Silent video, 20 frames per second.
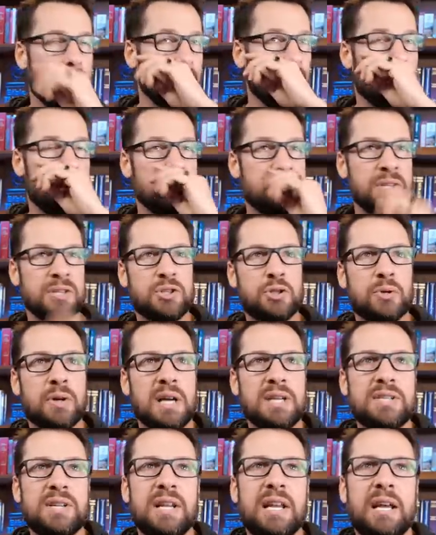Where it says,
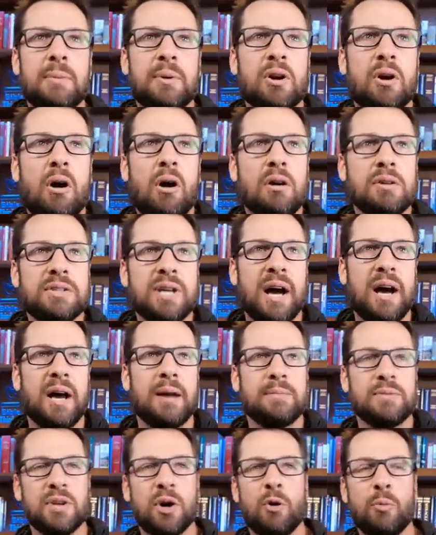Trust in him at all
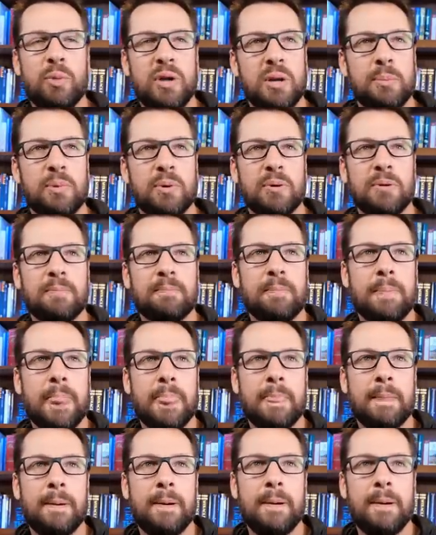times, O people.
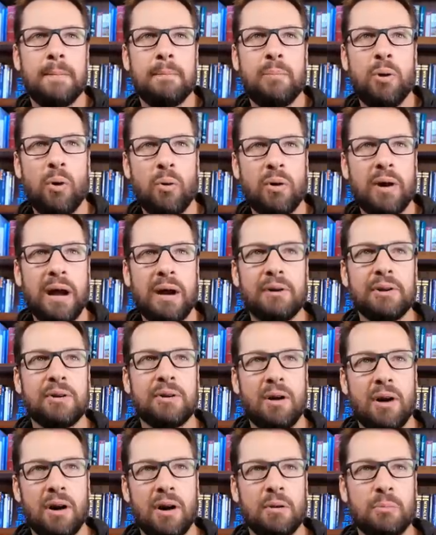Pour out your
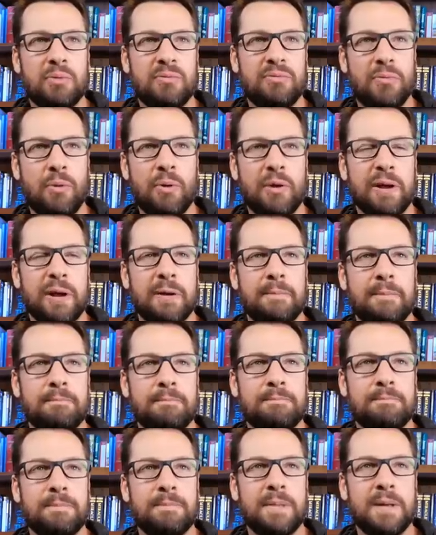heart before him.
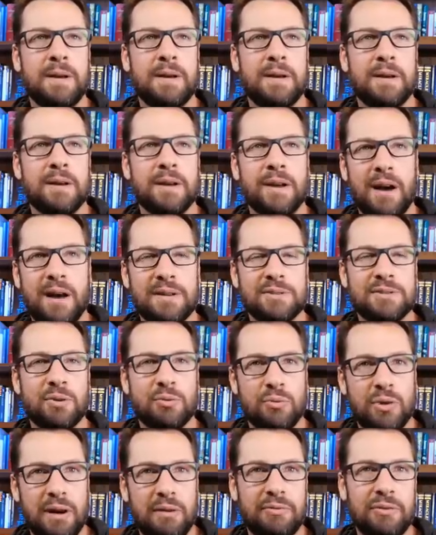God is a
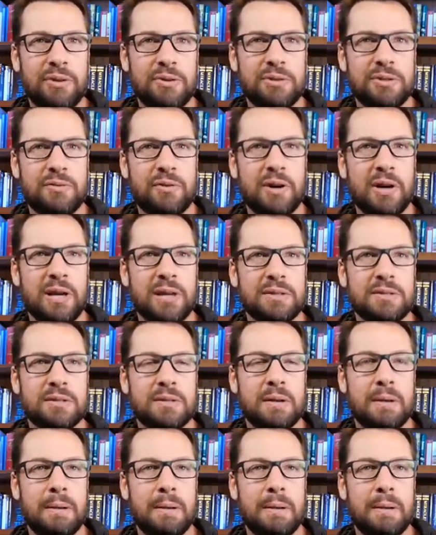refuge for us.